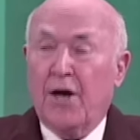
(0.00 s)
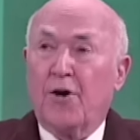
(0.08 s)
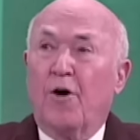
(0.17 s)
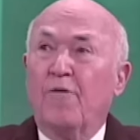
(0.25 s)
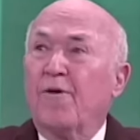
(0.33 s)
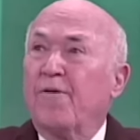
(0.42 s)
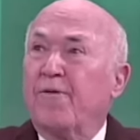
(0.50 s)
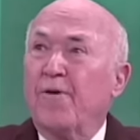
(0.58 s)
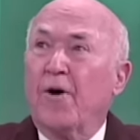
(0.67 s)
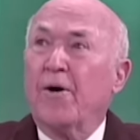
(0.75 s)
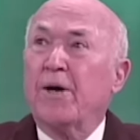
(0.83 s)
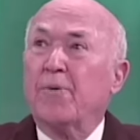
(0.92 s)
an
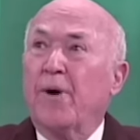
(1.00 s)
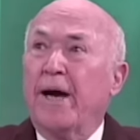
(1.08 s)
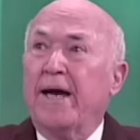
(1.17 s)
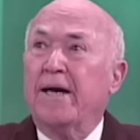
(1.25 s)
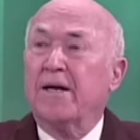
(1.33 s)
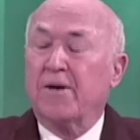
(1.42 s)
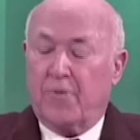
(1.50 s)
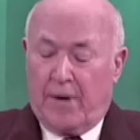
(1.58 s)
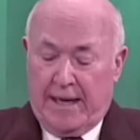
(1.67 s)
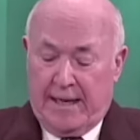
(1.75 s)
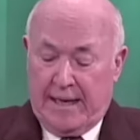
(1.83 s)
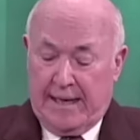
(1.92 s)
overflowing rain and
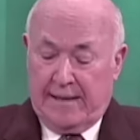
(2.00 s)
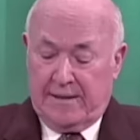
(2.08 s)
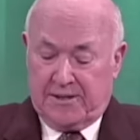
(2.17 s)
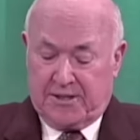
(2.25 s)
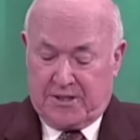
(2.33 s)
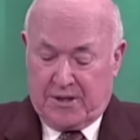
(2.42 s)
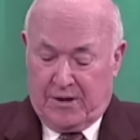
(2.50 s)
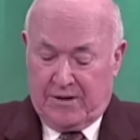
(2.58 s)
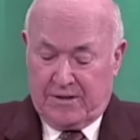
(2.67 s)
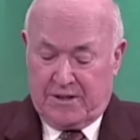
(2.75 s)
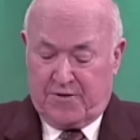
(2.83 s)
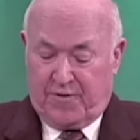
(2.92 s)
great
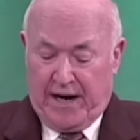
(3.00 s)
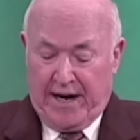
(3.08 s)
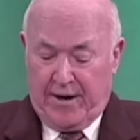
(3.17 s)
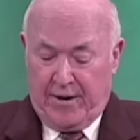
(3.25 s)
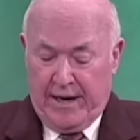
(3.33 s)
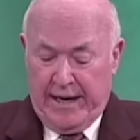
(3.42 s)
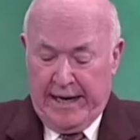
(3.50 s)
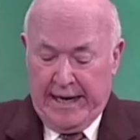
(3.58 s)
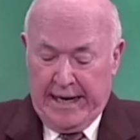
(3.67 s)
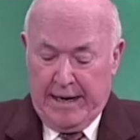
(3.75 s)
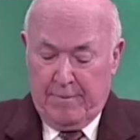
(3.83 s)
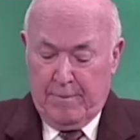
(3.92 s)
hailstones, fire
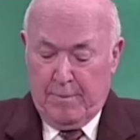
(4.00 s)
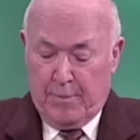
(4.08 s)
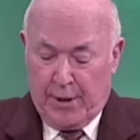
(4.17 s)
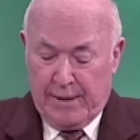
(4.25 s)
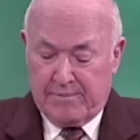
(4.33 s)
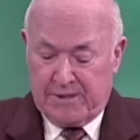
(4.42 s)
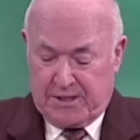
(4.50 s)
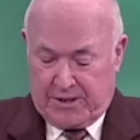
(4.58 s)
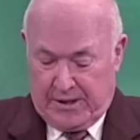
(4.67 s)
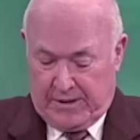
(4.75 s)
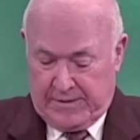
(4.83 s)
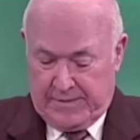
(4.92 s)
and
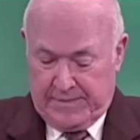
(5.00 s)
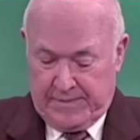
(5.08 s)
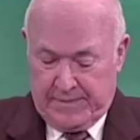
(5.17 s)
brimstone.